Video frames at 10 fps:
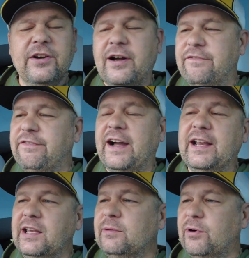I
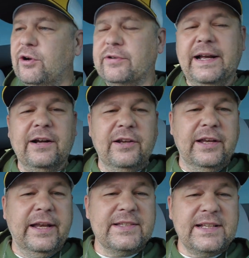finally broke down
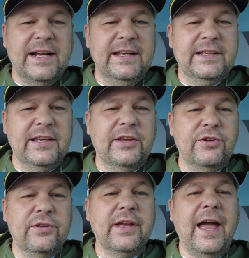and decided to
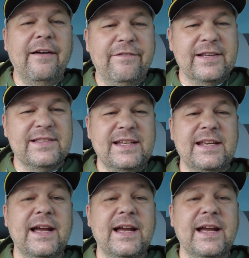do the FSD.